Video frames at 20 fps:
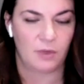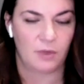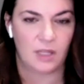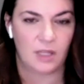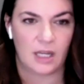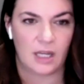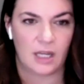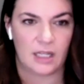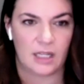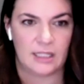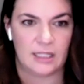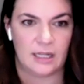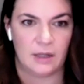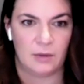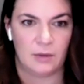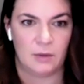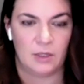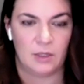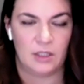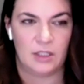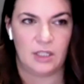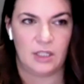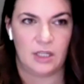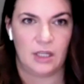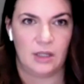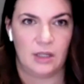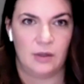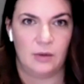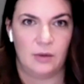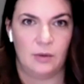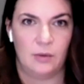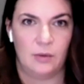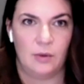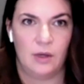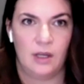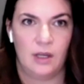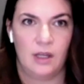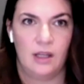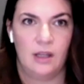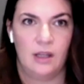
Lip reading: it really got down to,